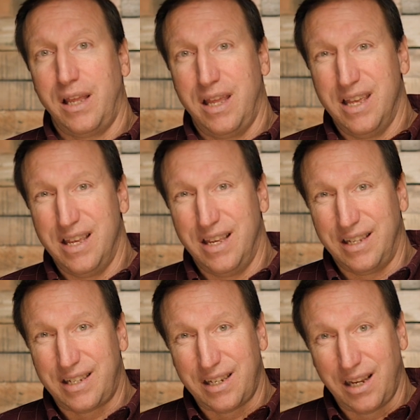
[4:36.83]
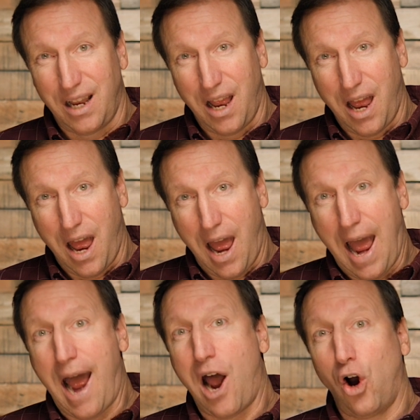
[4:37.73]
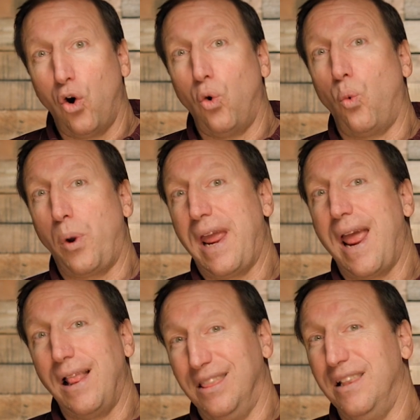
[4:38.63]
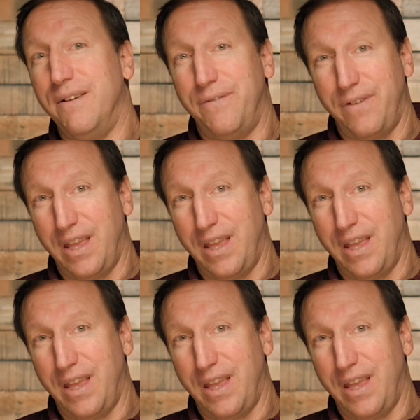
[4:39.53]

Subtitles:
is how we live